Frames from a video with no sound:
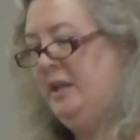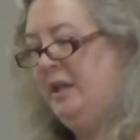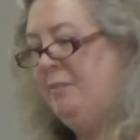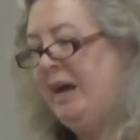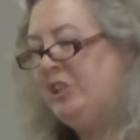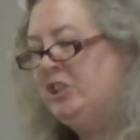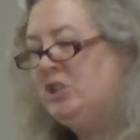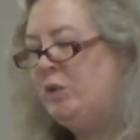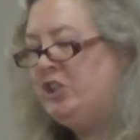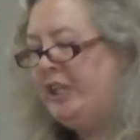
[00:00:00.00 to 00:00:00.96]
Compassion
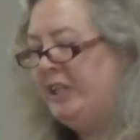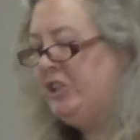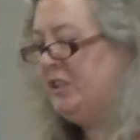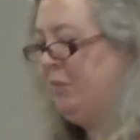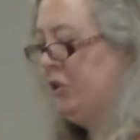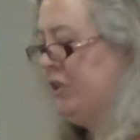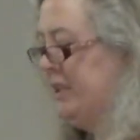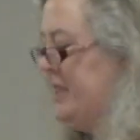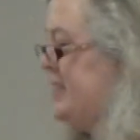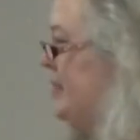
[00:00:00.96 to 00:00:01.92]
is what changes a person
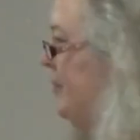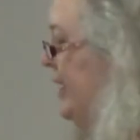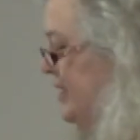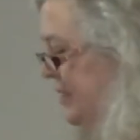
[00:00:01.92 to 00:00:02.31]
into something